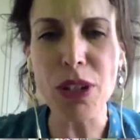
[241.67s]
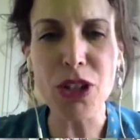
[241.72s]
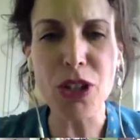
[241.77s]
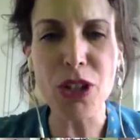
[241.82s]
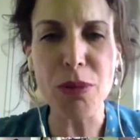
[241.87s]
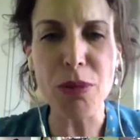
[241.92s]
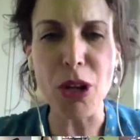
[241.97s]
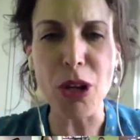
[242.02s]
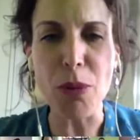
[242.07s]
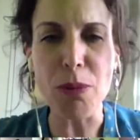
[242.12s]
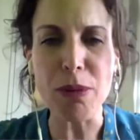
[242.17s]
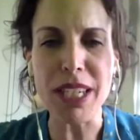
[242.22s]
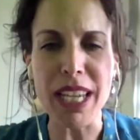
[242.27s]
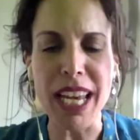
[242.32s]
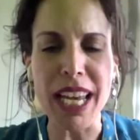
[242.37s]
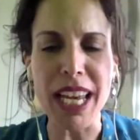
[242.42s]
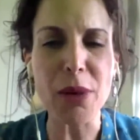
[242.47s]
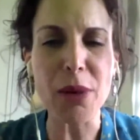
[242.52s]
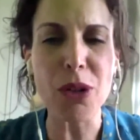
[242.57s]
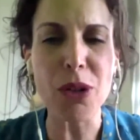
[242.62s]
We should be open
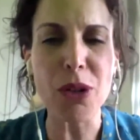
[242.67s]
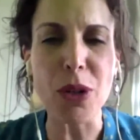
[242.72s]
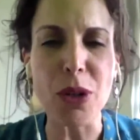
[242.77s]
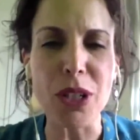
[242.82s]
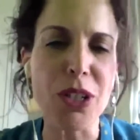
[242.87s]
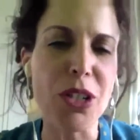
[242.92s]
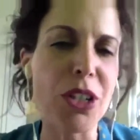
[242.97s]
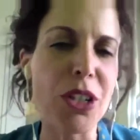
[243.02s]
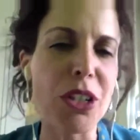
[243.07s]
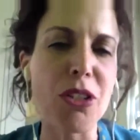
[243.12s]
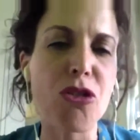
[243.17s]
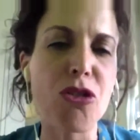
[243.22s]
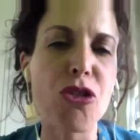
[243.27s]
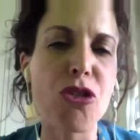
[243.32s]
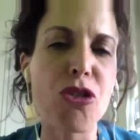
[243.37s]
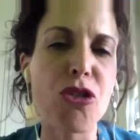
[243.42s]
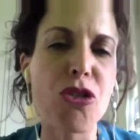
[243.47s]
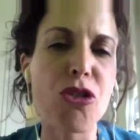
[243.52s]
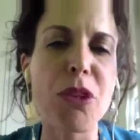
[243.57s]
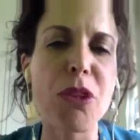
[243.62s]
to anyone who wants to
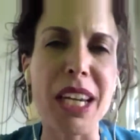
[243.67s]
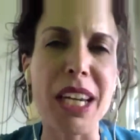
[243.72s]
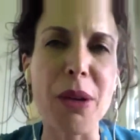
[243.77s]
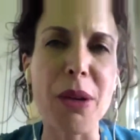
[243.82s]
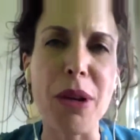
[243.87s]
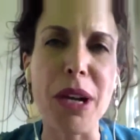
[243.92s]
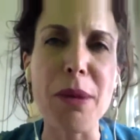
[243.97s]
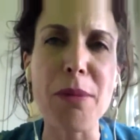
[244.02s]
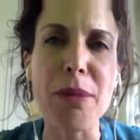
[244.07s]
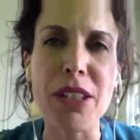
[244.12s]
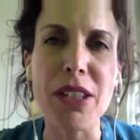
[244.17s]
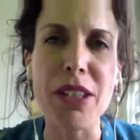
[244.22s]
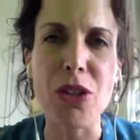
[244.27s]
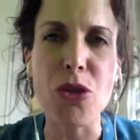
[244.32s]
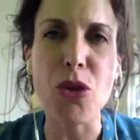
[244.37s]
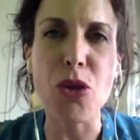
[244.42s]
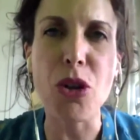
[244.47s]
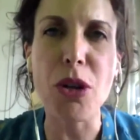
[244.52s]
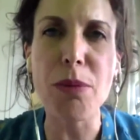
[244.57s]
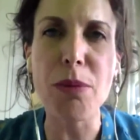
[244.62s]
contribute in any way,
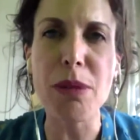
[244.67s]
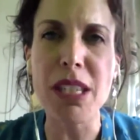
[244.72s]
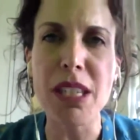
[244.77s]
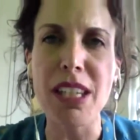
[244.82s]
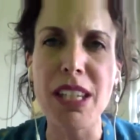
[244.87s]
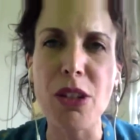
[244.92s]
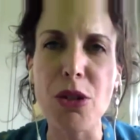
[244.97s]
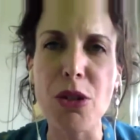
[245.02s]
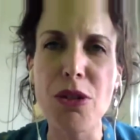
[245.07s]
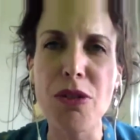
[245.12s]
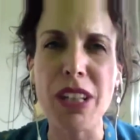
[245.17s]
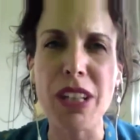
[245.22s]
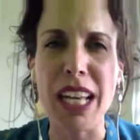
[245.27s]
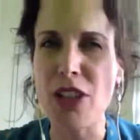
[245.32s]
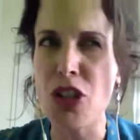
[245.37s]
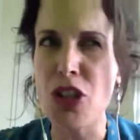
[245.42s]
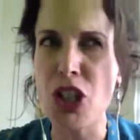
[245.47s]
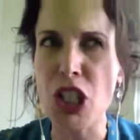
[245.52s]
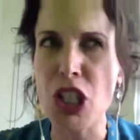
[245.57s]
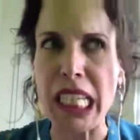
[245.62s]
but it's enormously
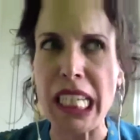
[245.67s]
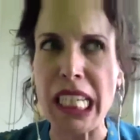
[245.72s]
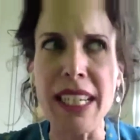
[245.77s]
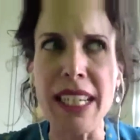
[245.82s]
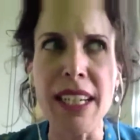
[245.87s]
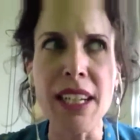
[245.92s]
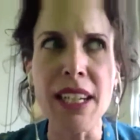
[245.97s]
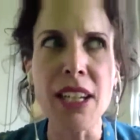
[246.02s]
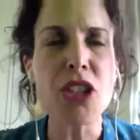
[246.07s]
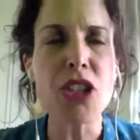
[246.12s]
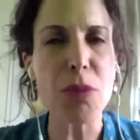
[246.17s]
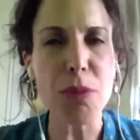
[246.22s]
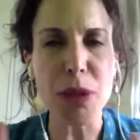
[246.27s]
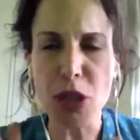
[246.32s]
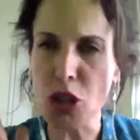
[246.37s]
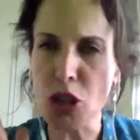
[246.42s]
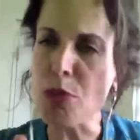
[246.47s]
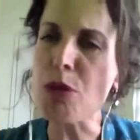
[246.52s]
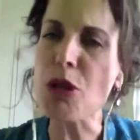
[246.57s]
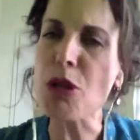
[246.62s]
useful actually to
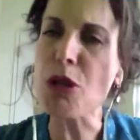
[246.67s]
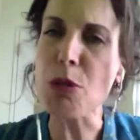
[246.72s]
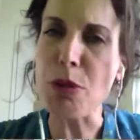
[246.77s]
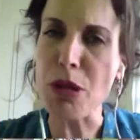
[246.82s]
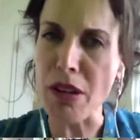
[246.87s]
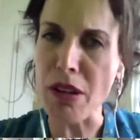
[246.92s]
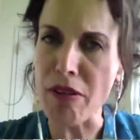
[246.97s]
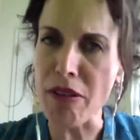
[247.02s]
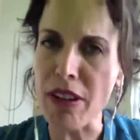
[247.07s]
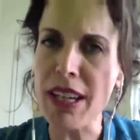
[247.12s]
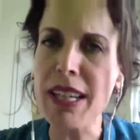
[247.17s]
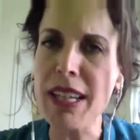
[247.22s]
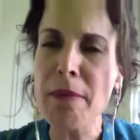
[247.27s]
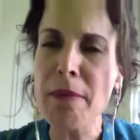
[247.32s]
be super specific.